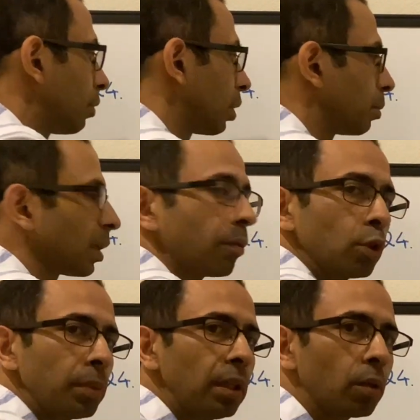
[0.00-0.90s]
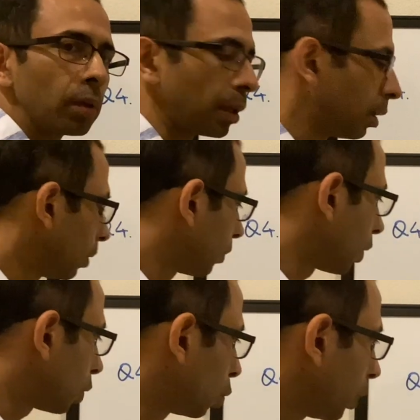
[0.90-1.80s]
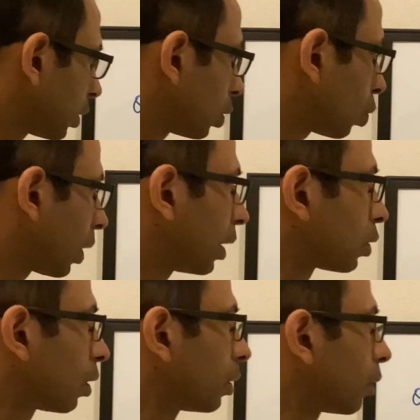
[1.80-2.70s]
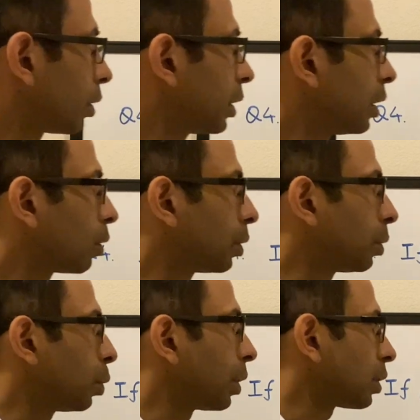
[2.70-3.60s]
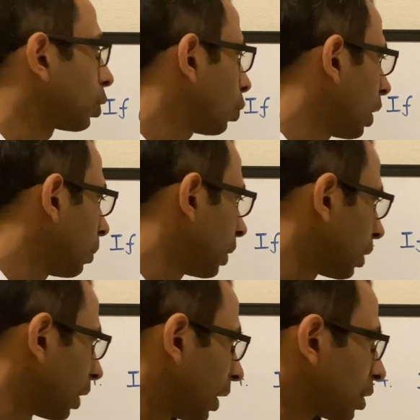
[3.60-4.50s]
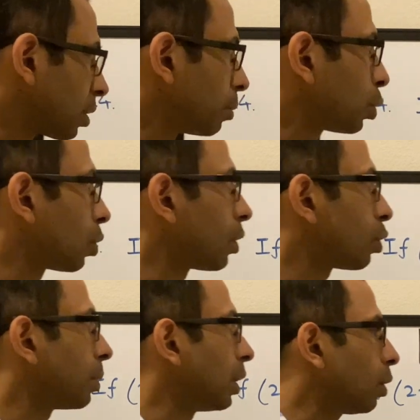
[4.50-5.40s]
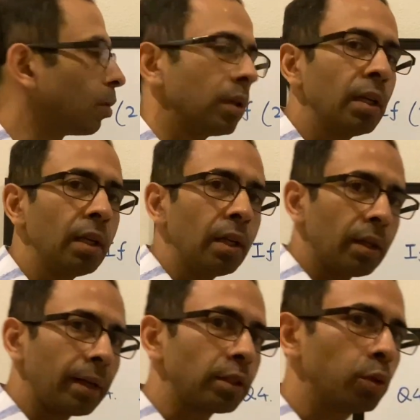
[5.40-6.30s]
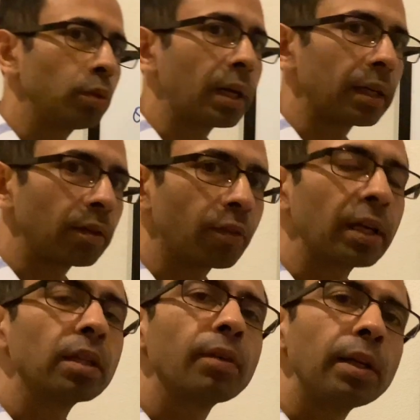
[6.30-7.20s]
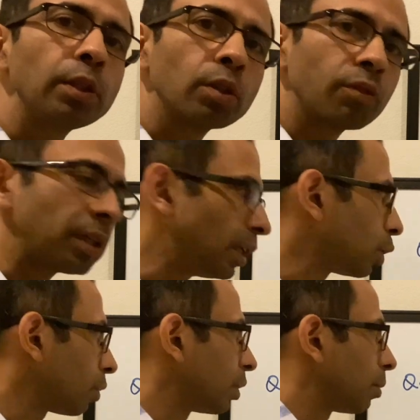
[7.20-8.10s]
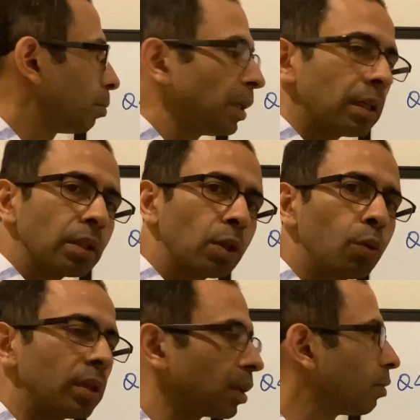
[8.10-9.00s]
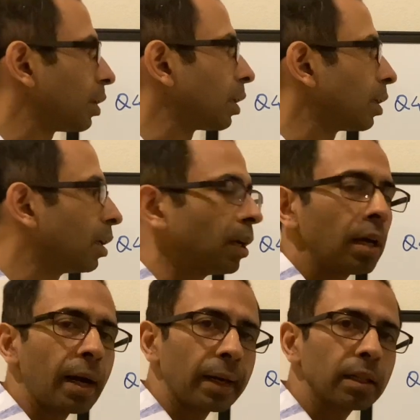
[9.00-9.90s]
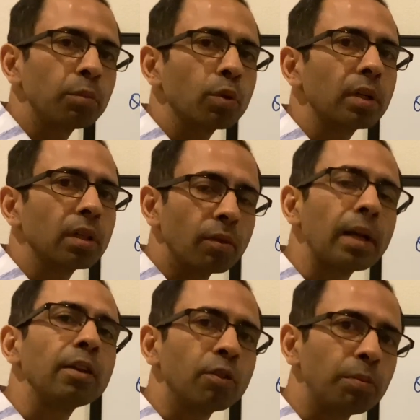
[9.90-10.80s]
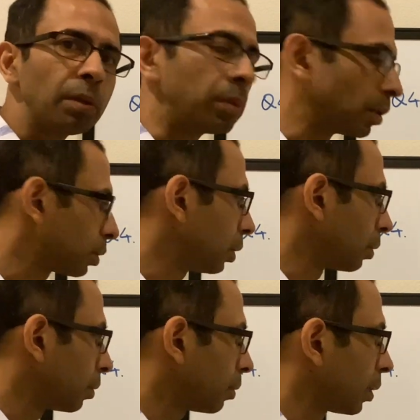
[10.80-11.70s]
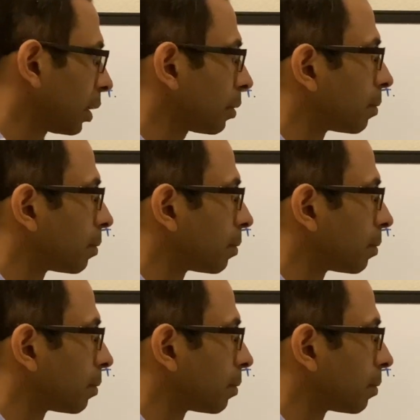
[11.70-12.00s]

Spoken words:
terms have to be equal. Now 2x square is already equal to 2x square, but the x term should also be equal. Let's do that and find the values of each of them, p and q, and then we can add them to get the value of p plus q. Right?